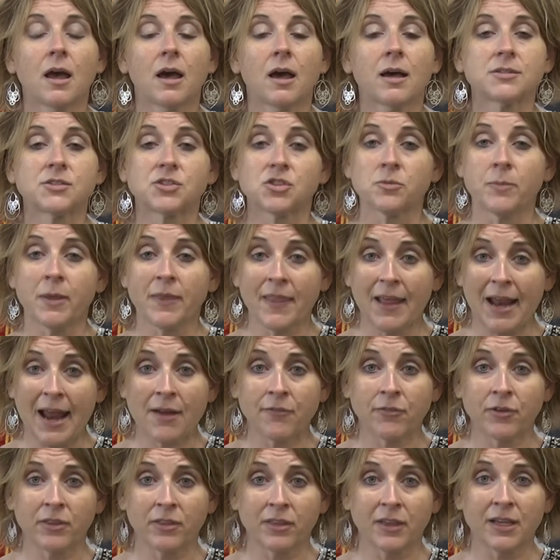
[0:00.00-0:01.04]
Assuming that
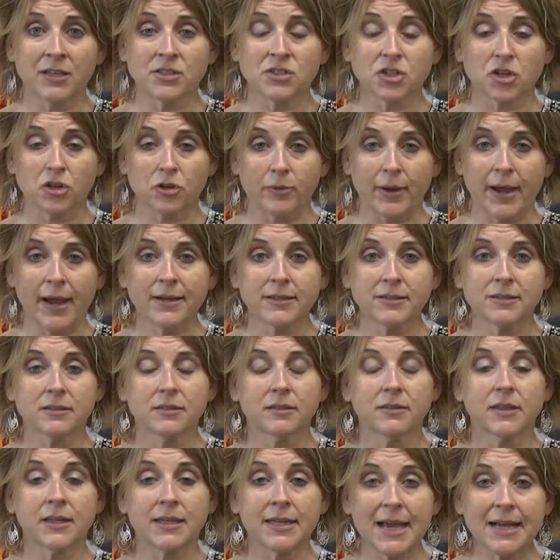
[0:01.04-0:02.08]
everything is correct,
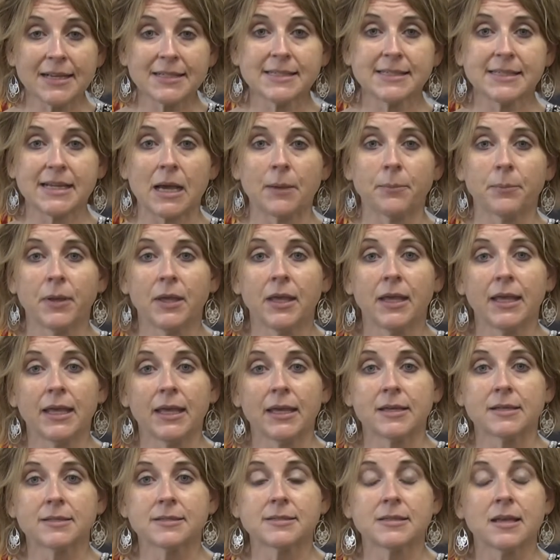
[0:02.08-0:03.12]
the next step
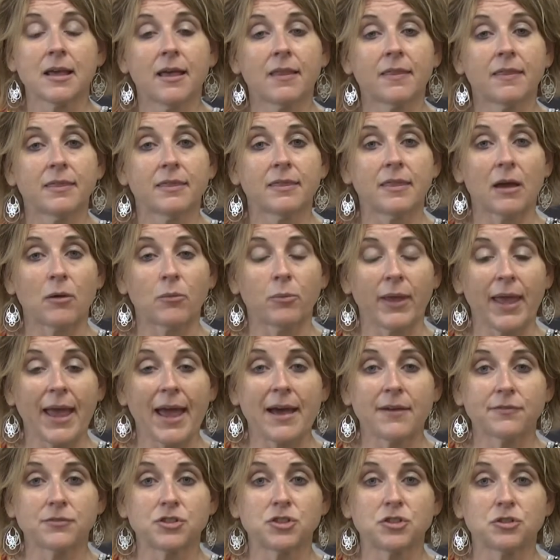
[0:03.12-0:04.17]
is that we
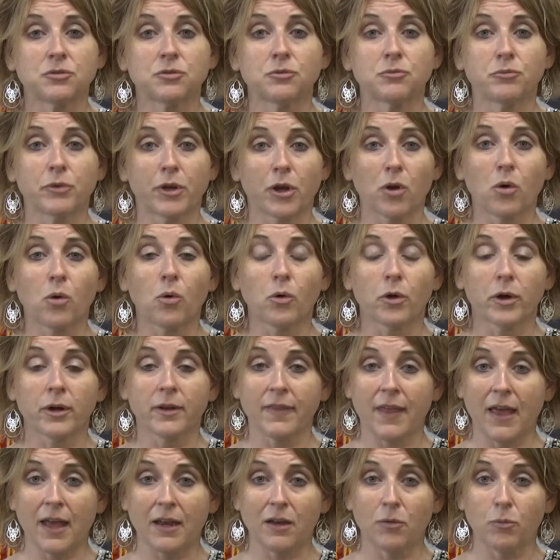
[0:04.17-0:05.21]
have to
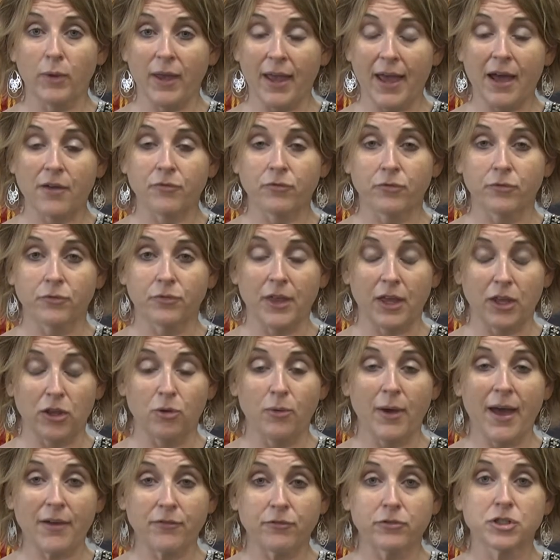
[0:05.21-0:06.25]
record that
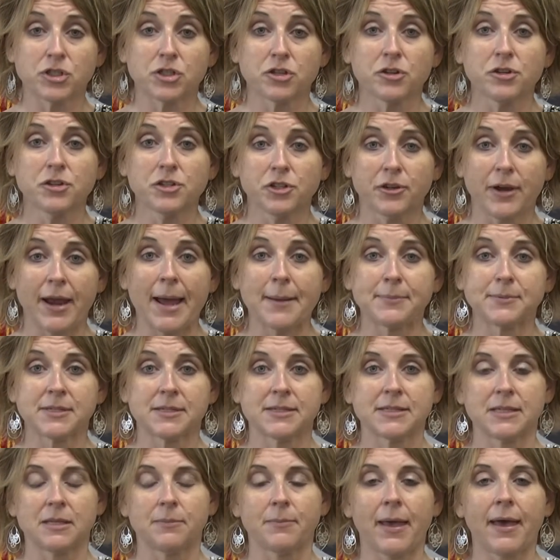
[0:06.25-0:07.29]
you have returned your
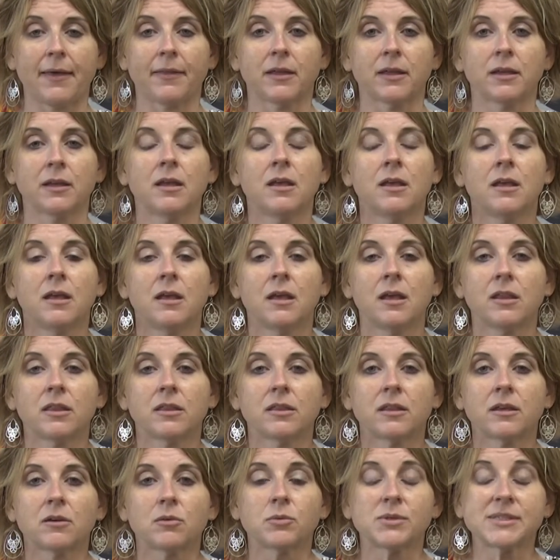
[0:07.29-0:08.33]
absentee ballot.
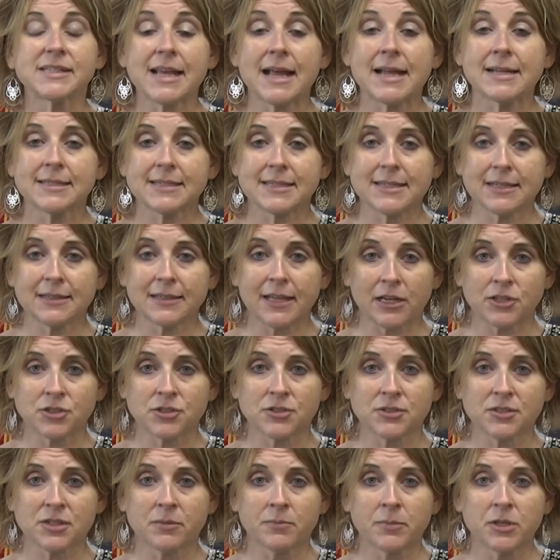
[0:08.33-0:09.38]
The Wisconsin
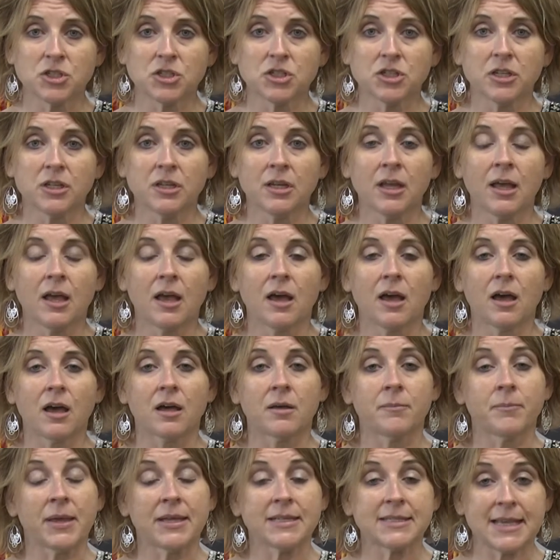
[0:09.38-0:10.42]
Elections Commission
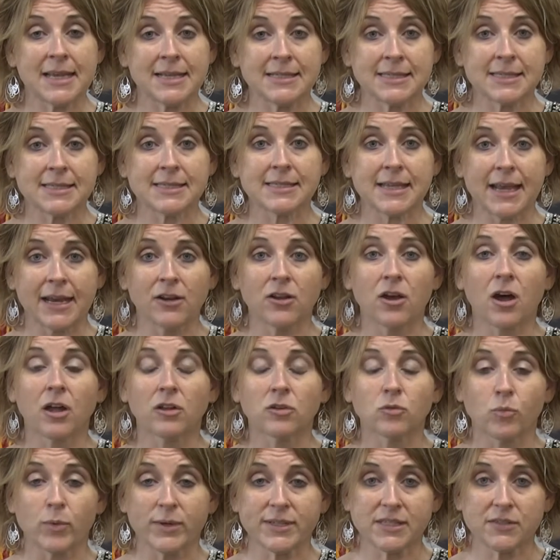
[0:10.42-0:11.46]
maintains a site
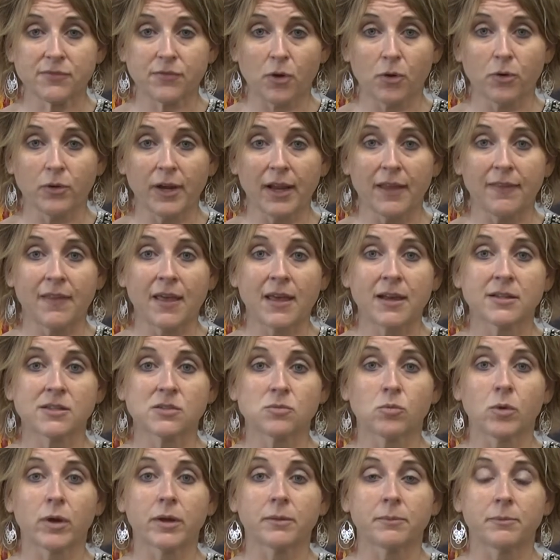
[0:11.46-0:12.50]
called WisVote, and that
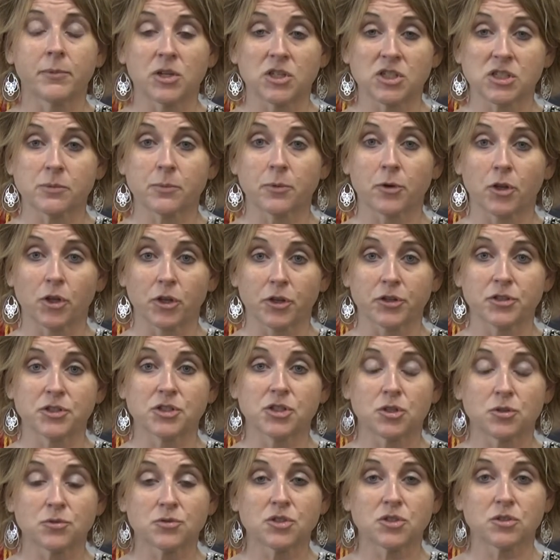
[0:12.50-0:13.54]
is what municipal
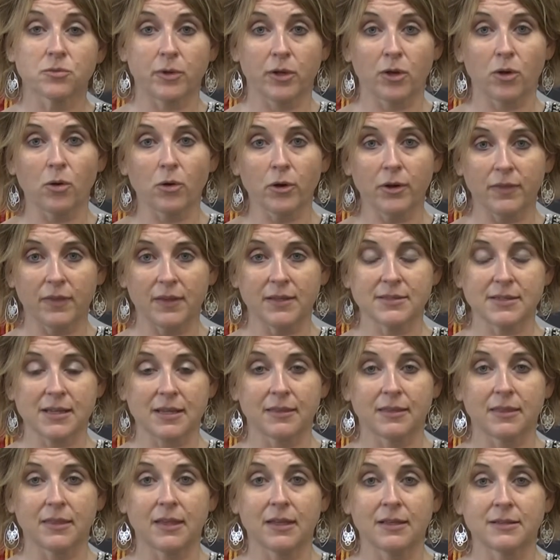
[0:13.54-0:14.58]
clerks use to record
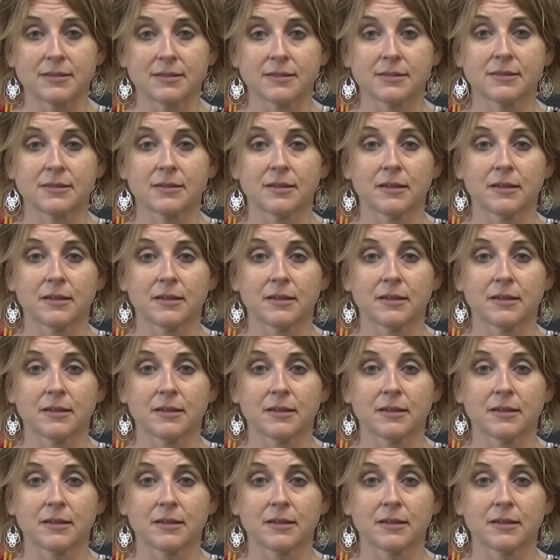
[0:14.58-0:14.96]
these